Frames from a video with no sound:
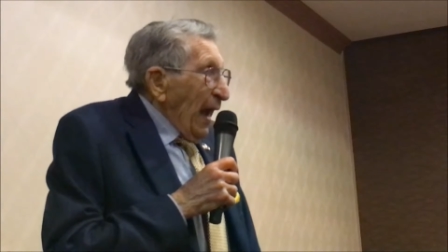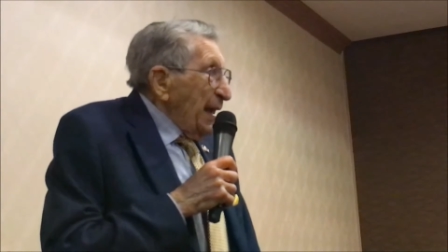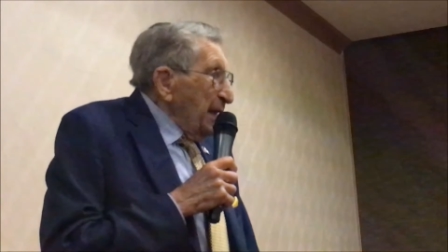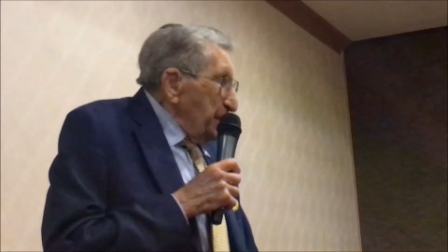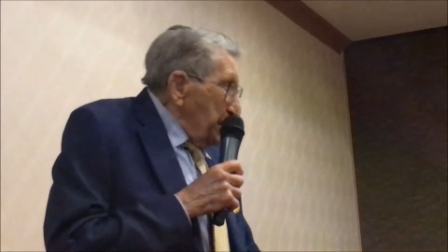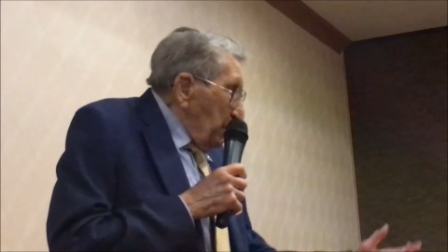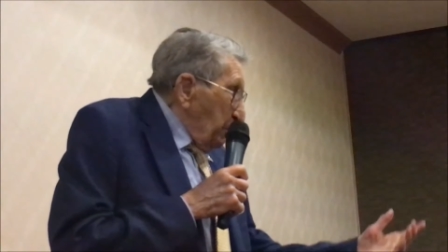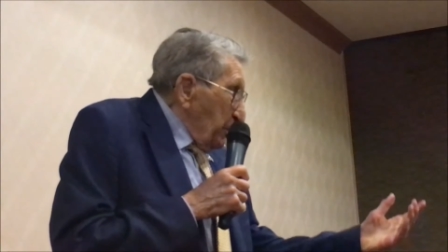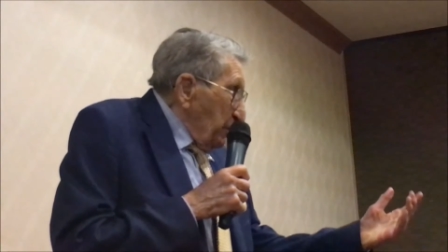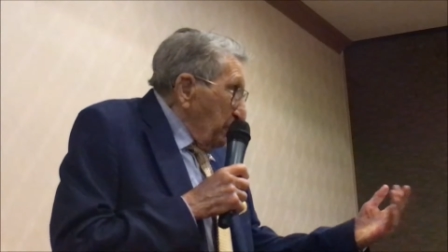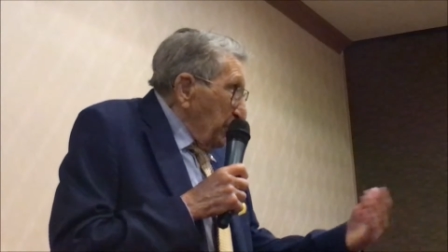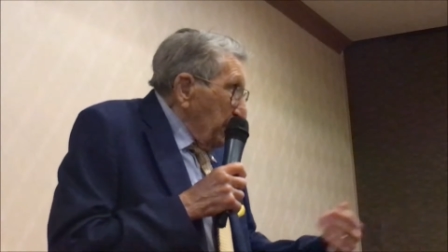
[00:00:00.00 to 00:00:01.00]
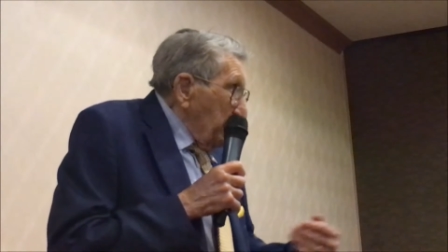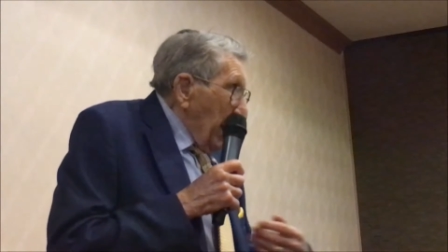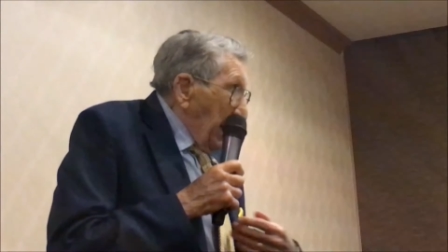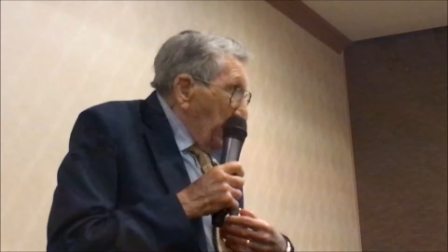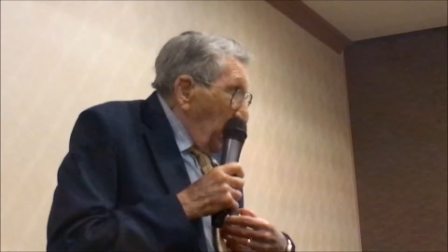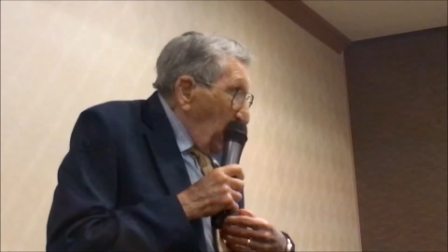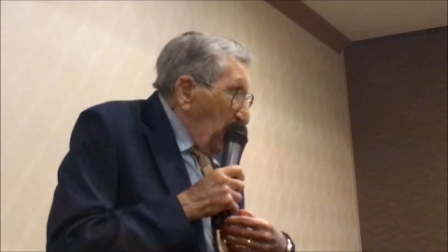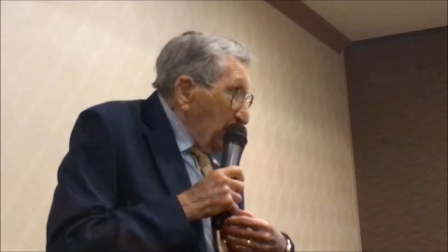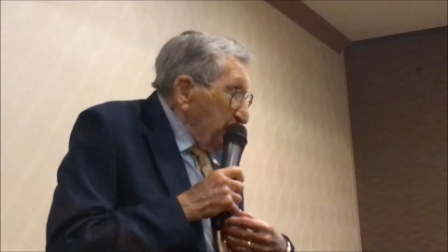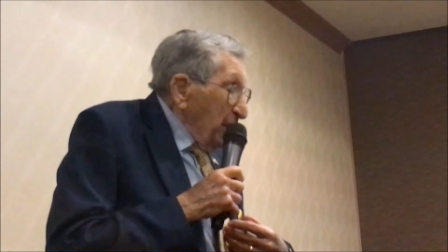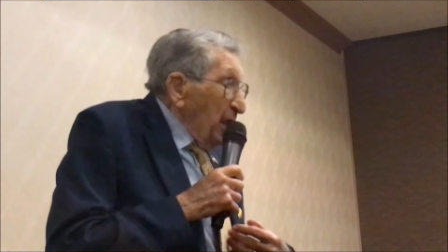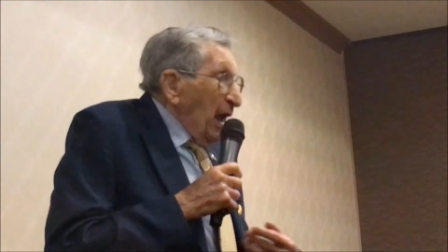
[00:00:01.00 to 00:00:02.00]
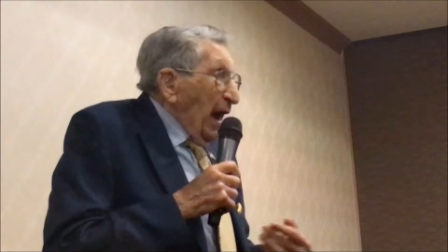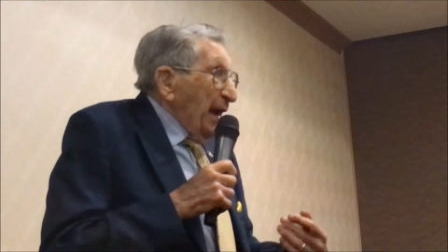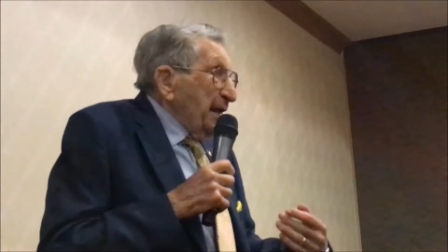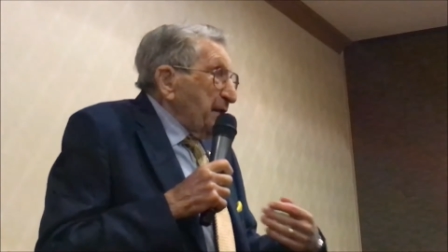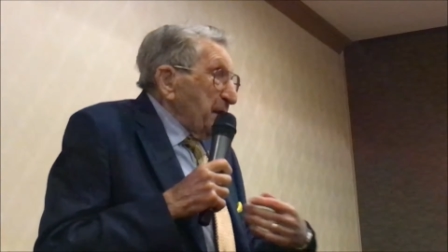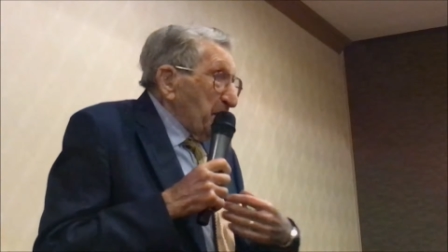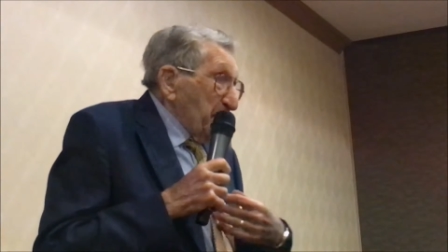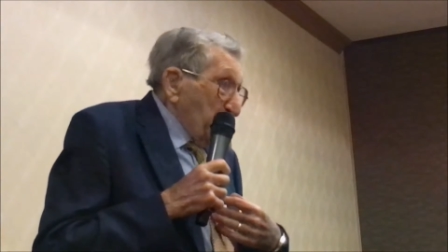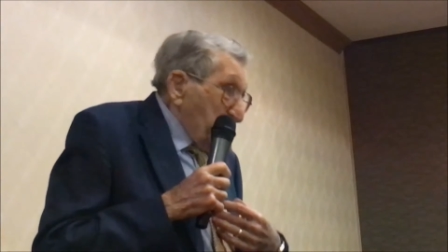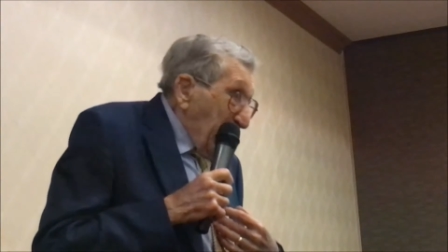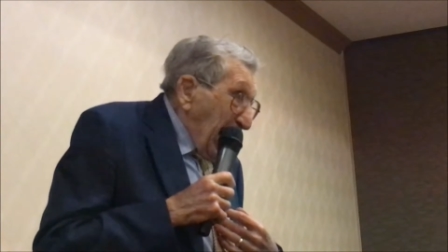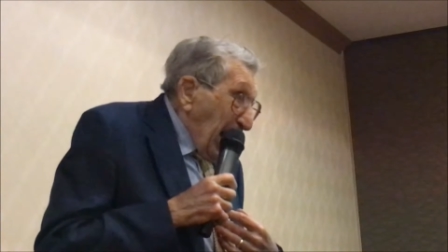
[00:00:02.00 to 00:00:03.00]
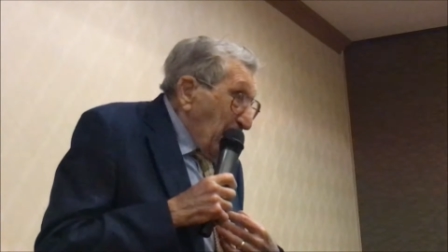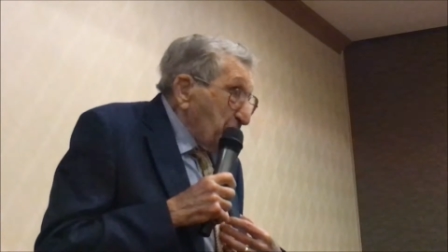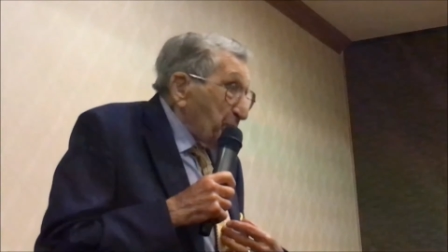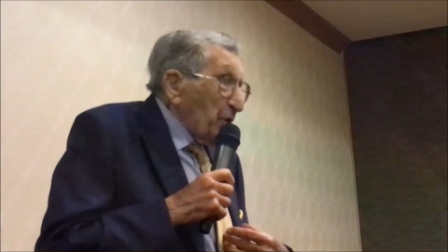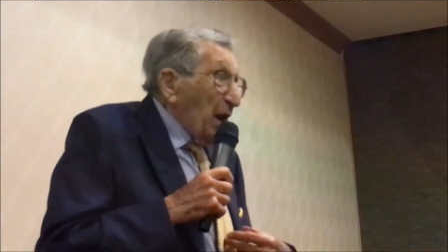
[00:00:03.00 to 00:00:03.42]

I ended up with a very bad heart. I ended up with a valve